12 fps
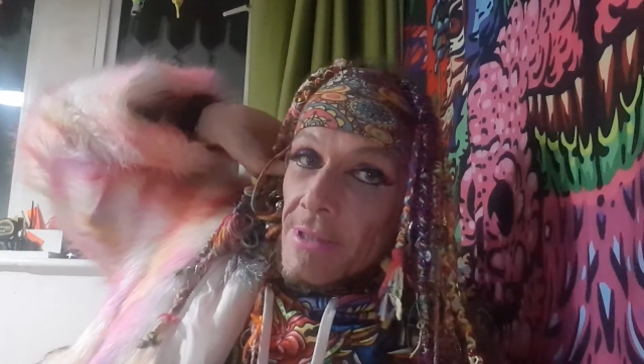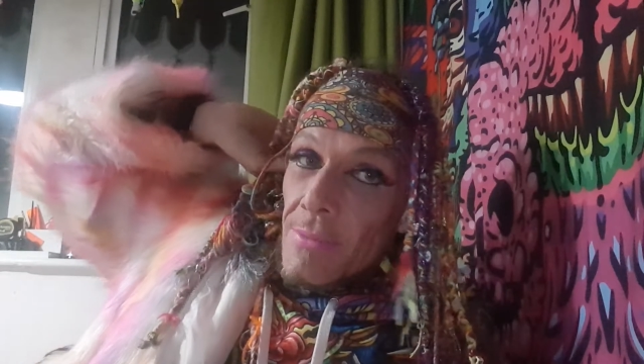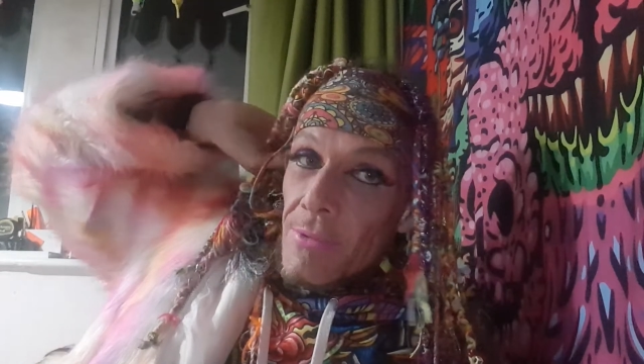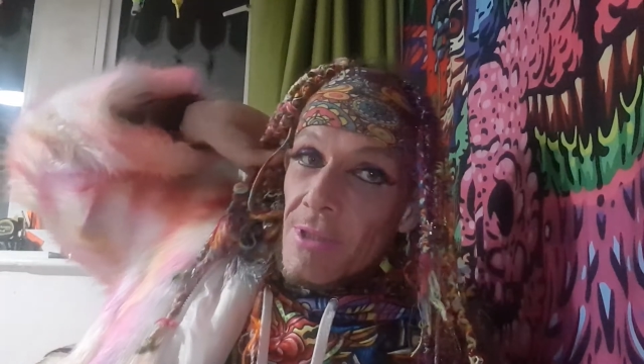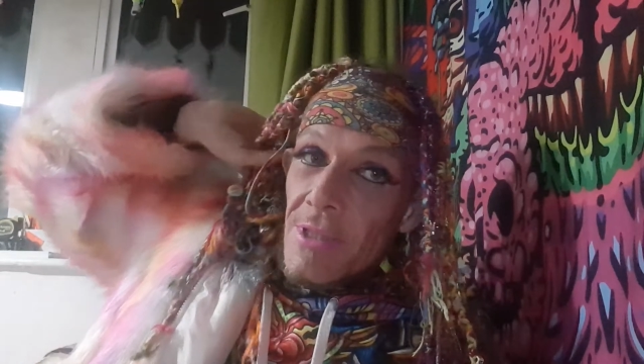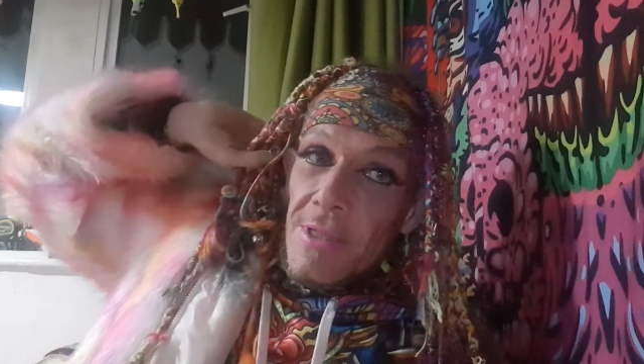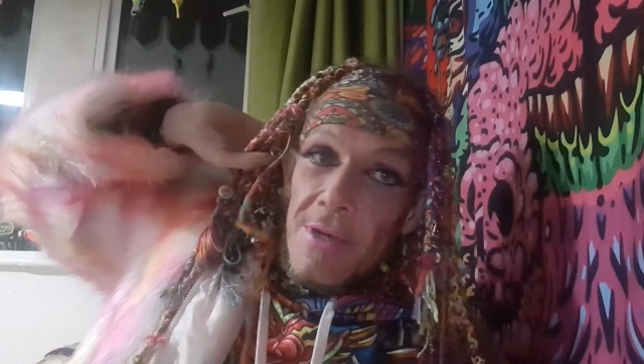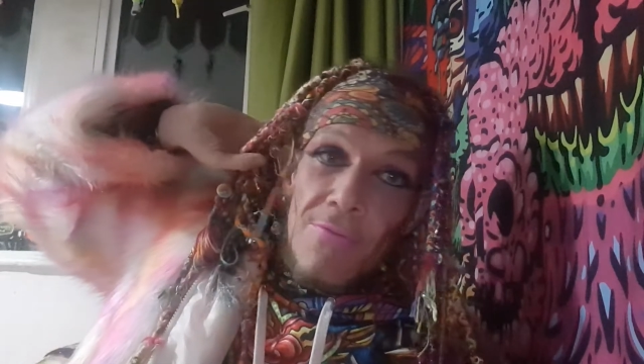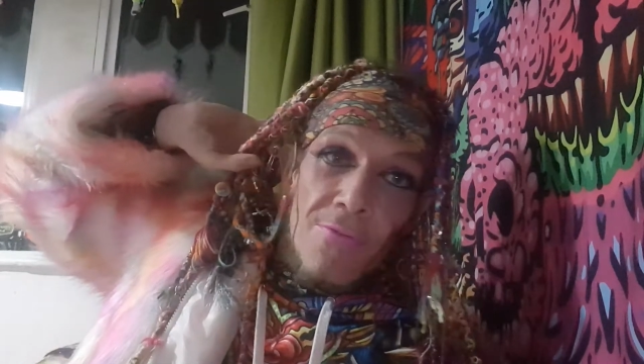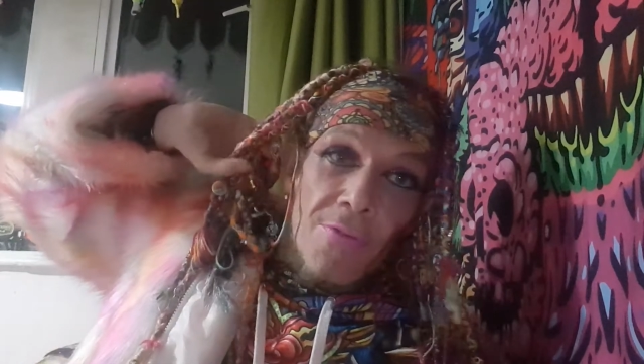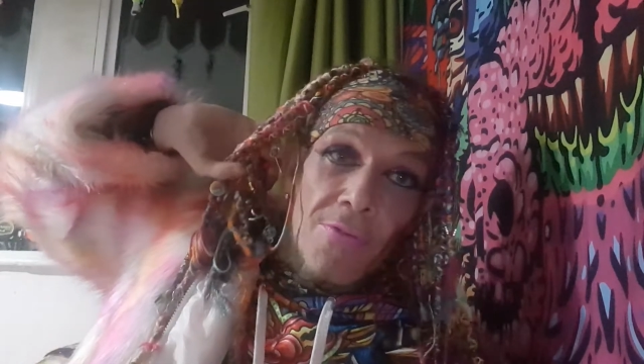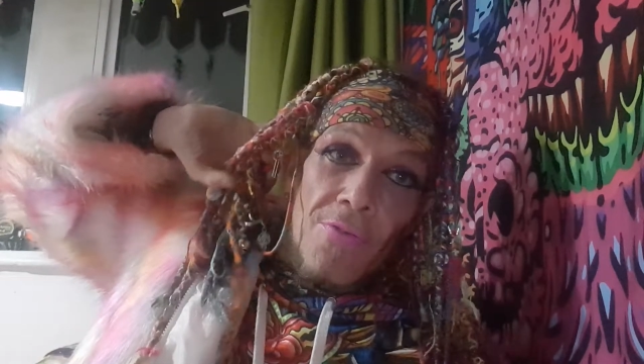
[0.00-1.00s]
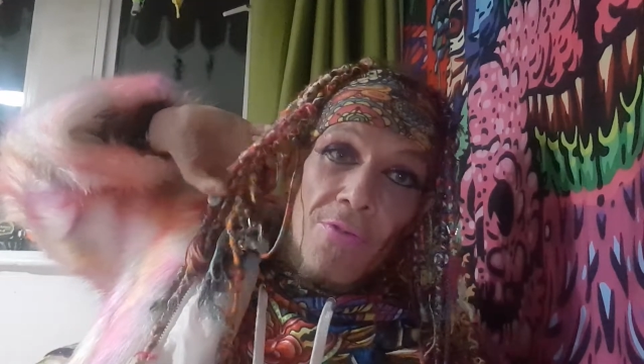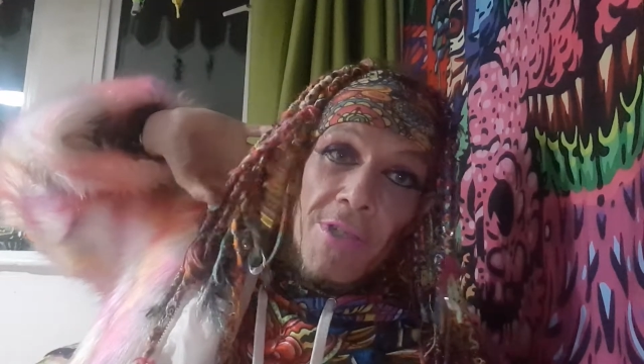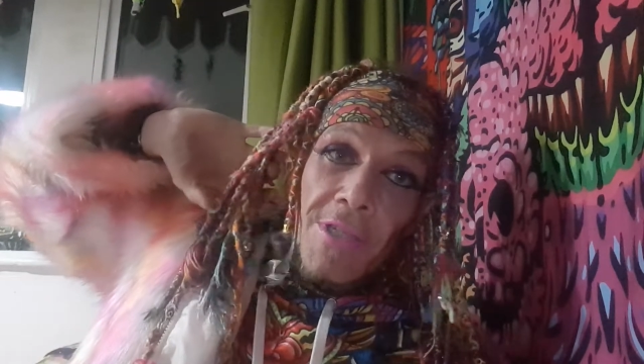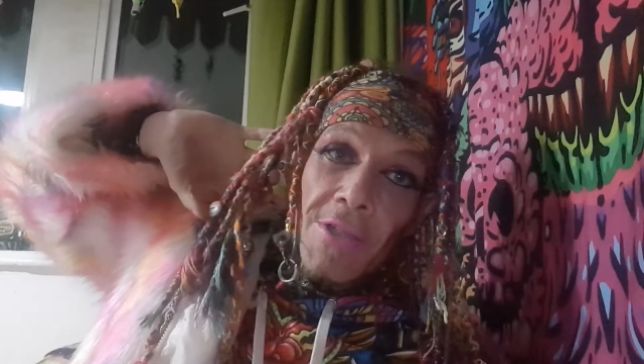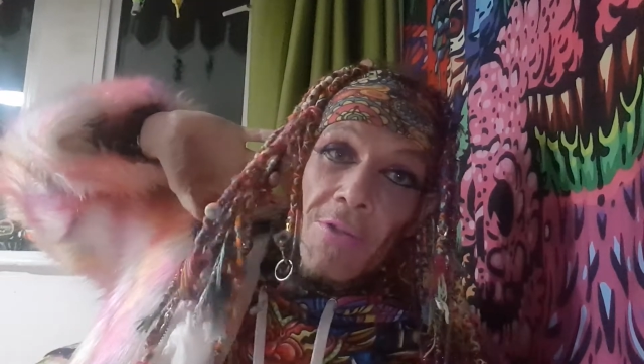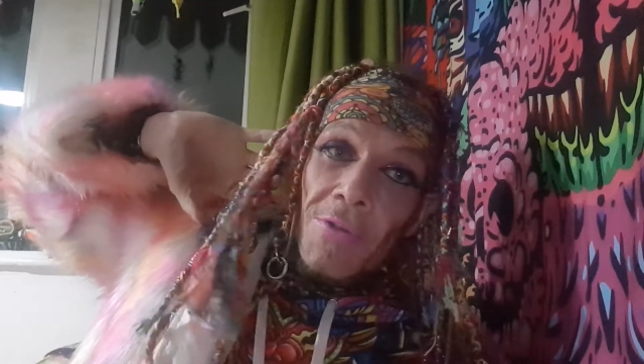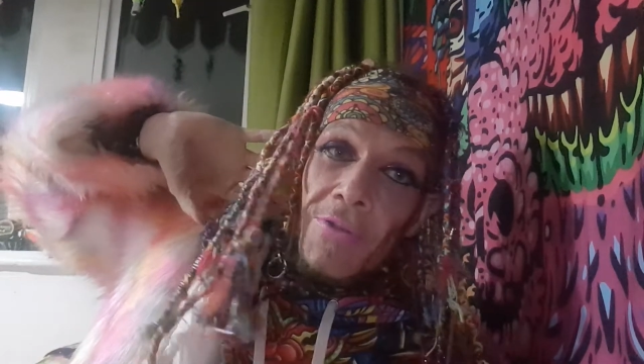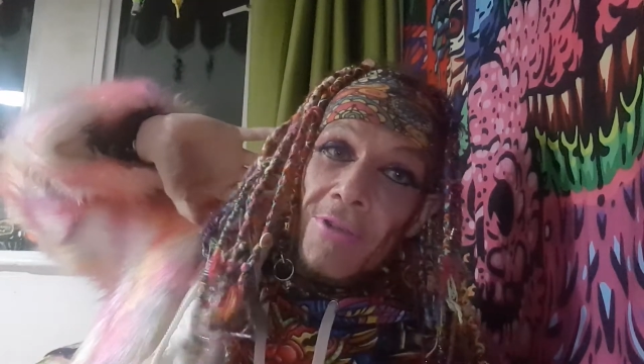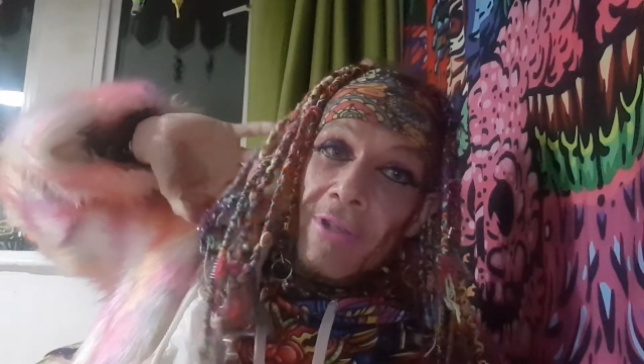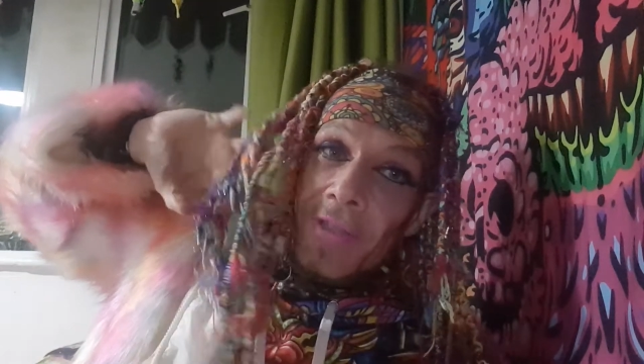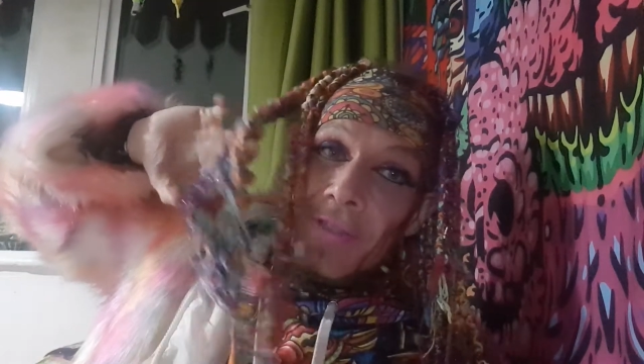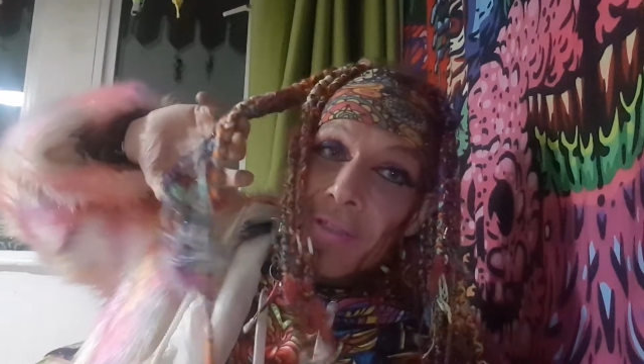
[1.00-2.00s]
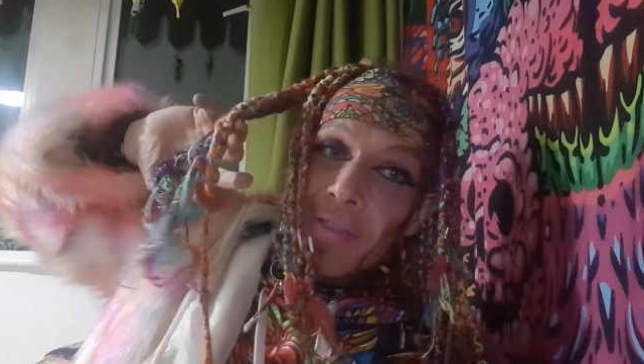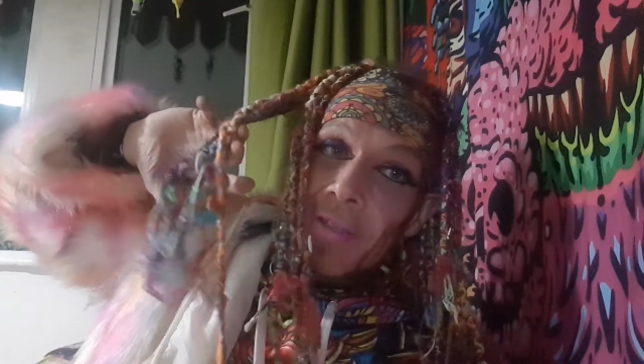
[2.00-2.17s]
there wasn't enough of a fucking contrast.